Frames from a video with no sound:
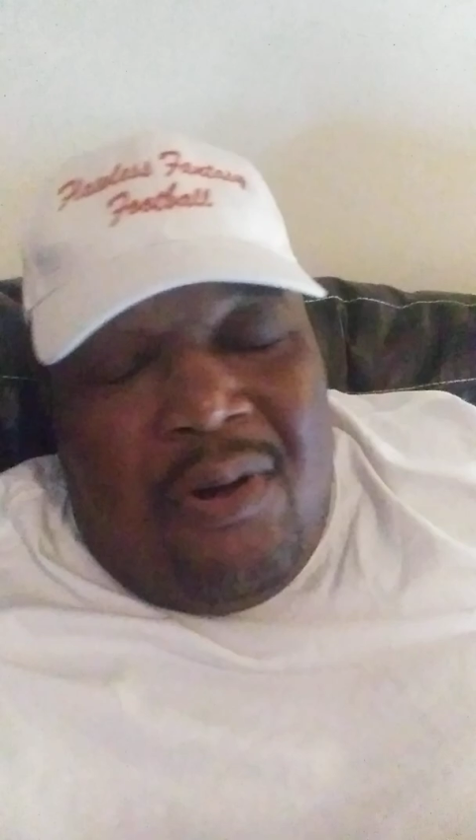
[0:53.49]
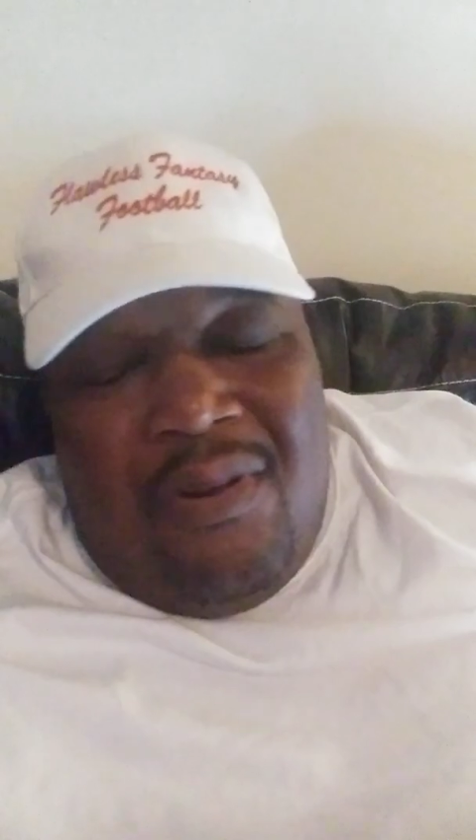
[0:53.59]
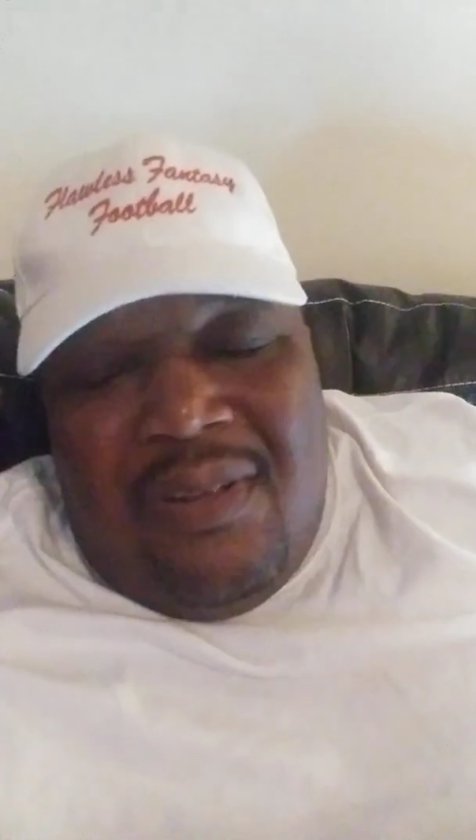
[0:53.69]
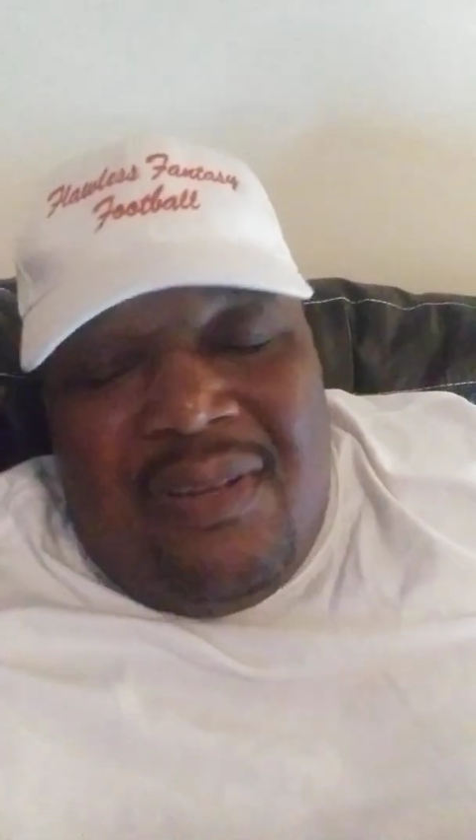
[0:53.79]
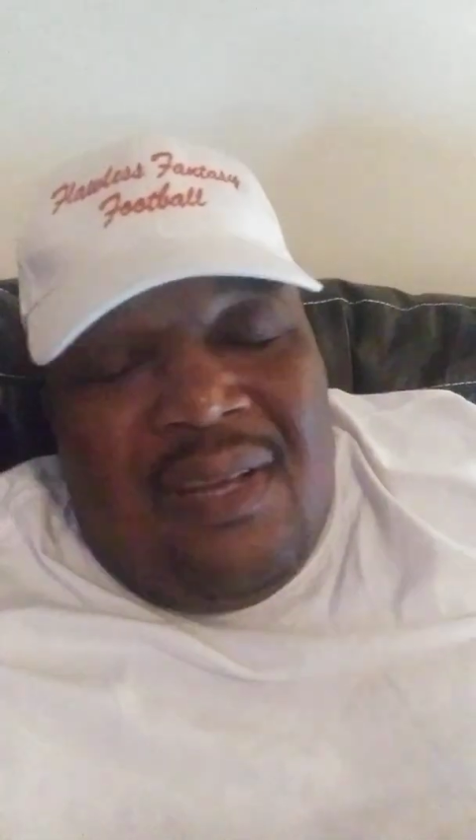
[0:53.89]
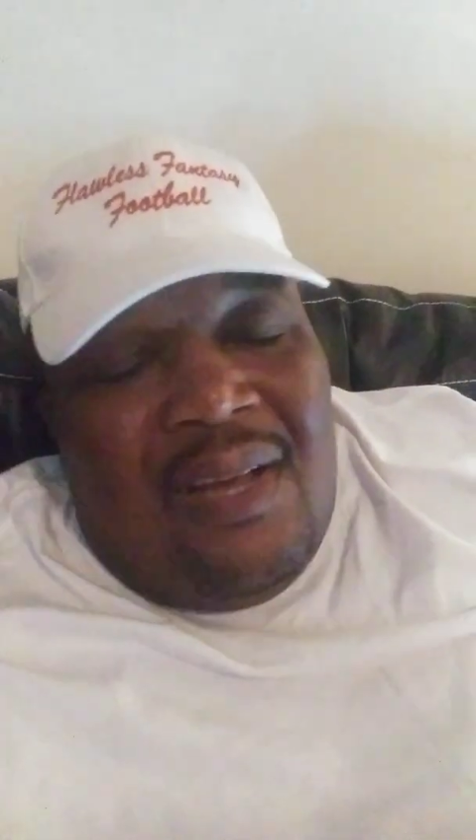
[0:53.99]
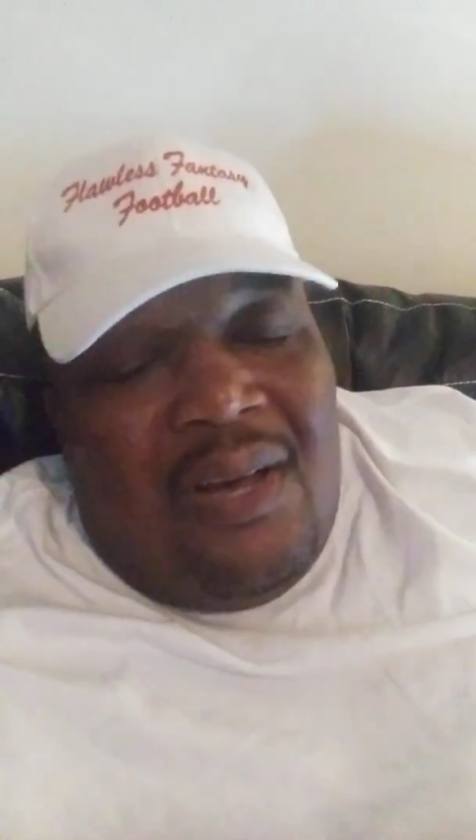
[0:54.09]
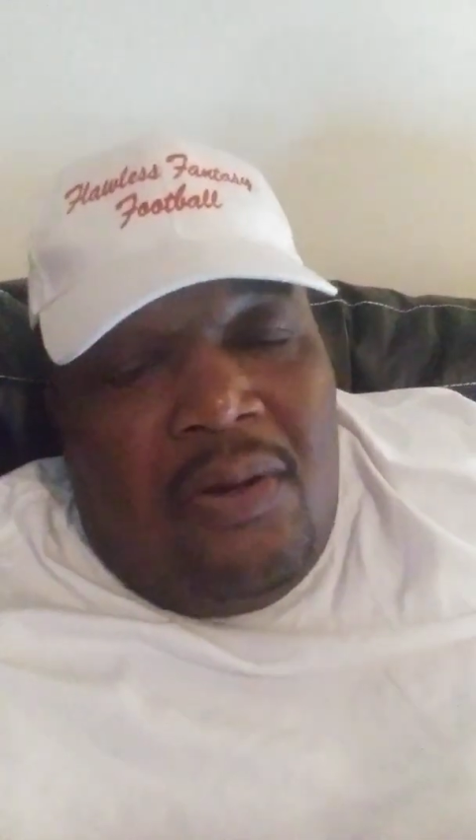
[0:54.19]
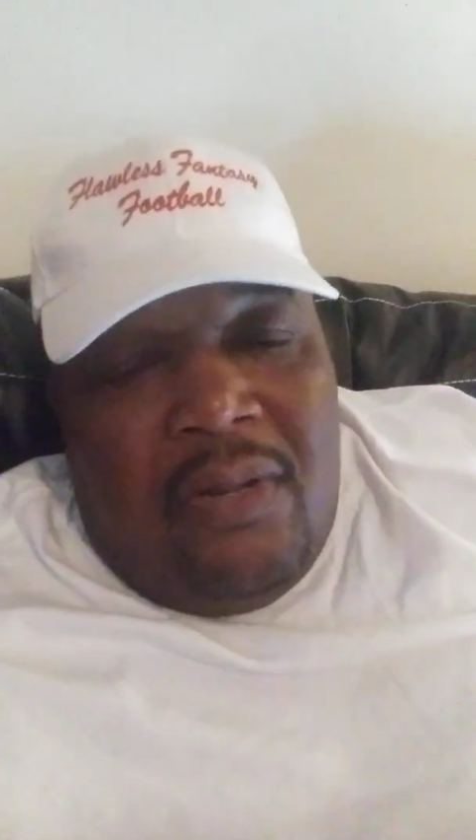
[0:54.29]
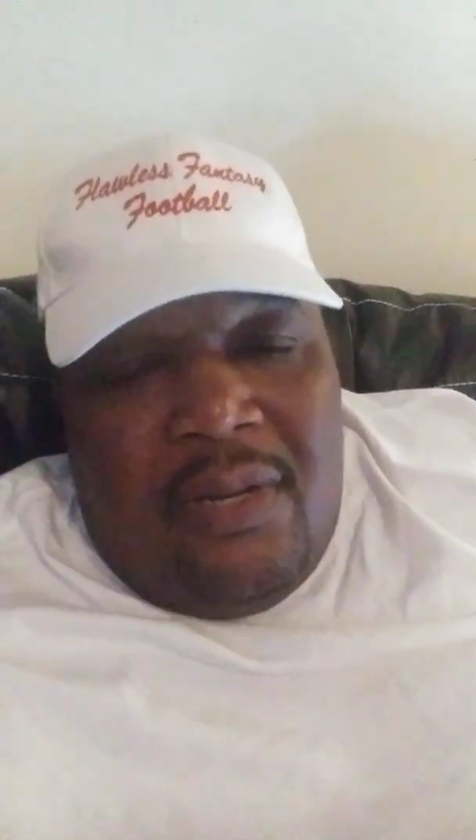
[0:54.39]

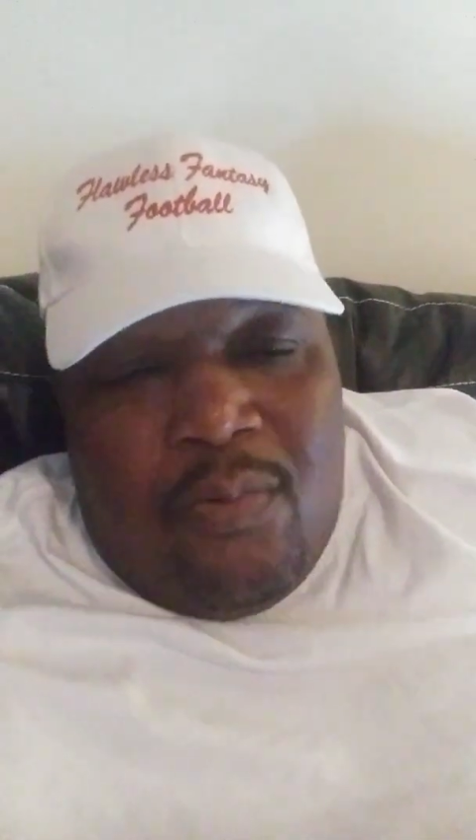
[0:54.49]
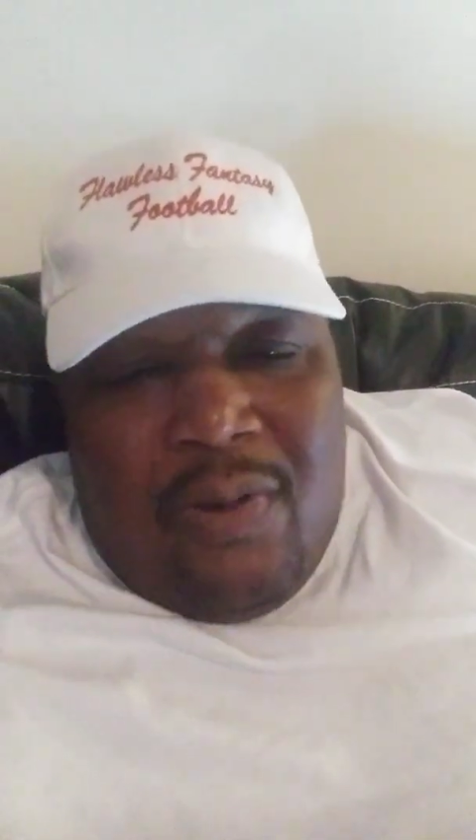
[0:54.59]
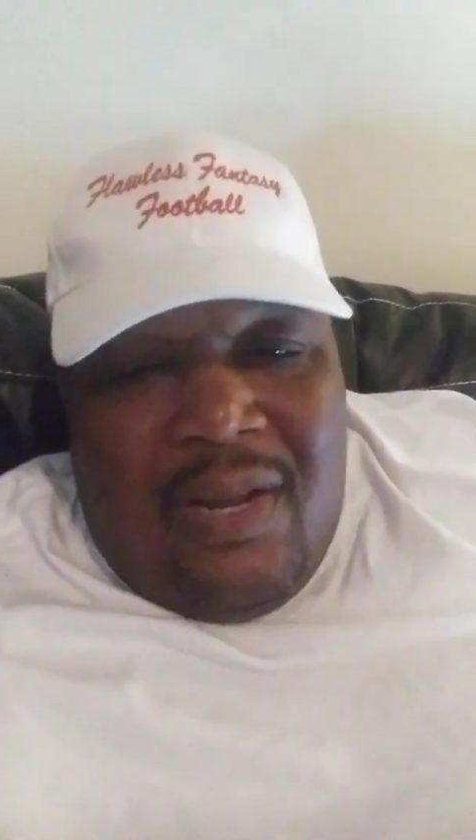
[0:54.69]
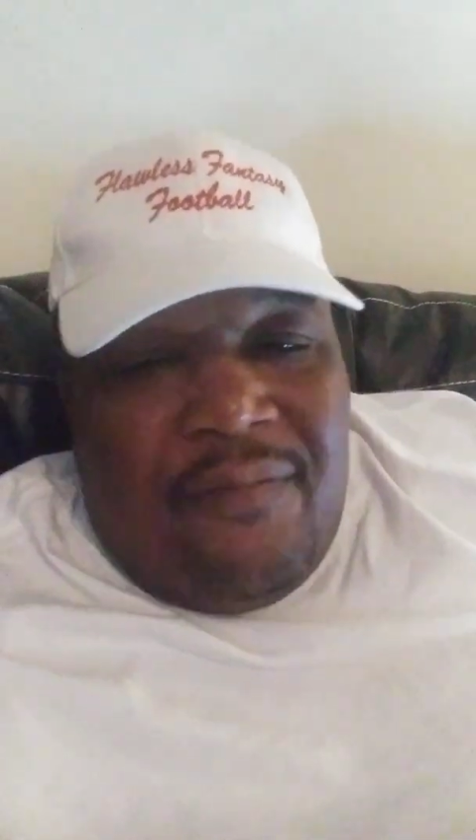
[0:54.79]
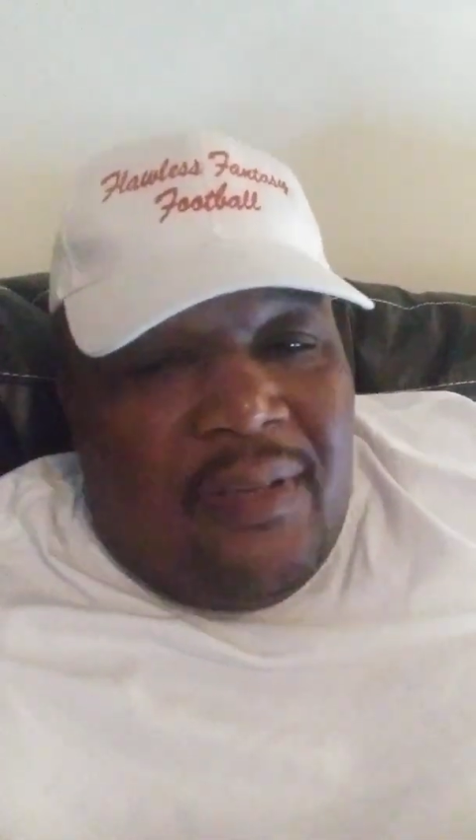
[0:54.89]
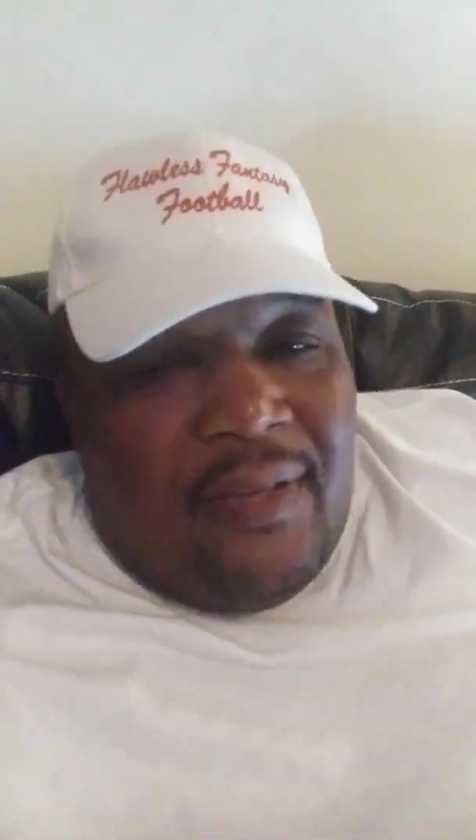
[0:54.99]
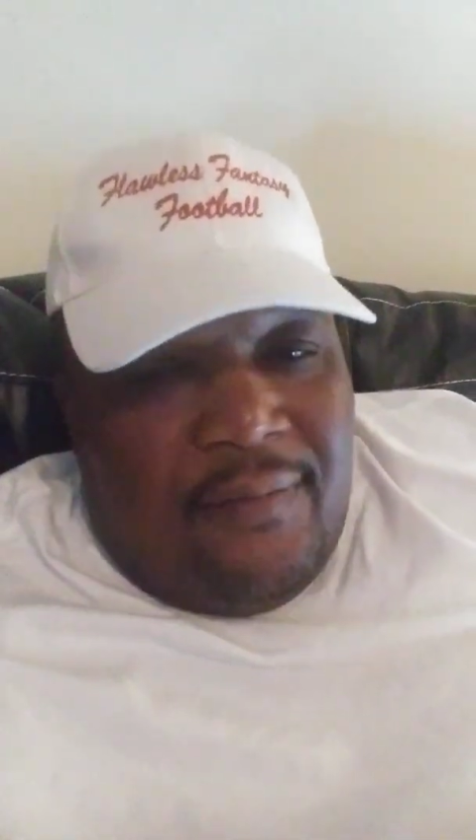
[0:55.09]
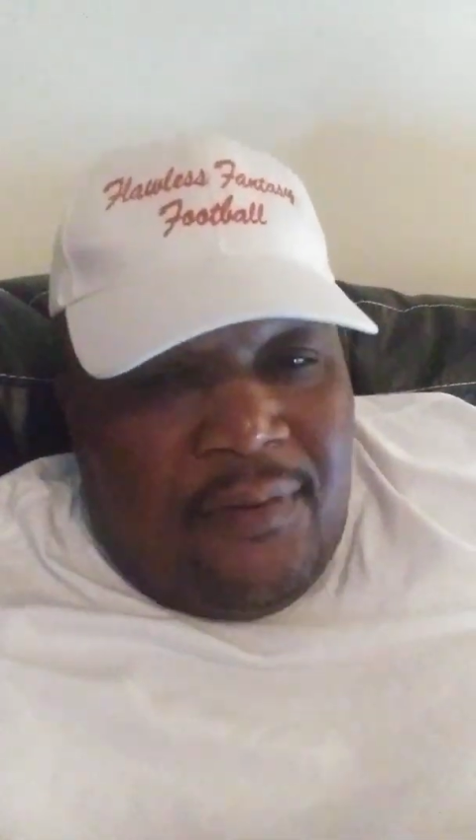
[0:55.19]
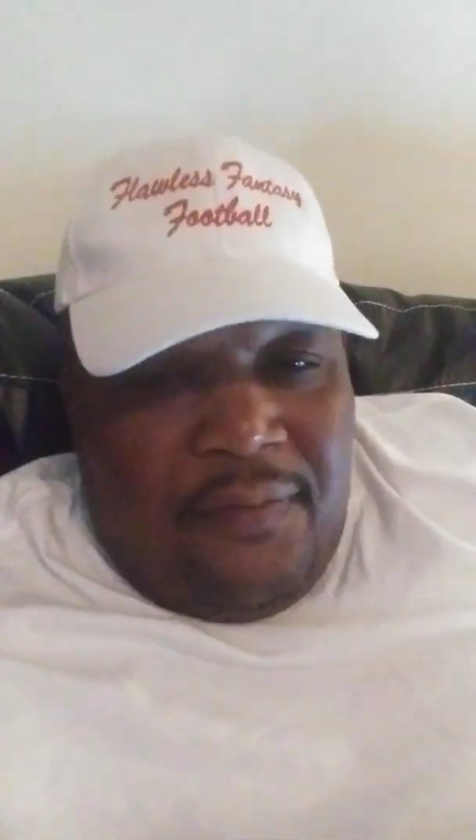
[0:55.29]
Only the relevant info.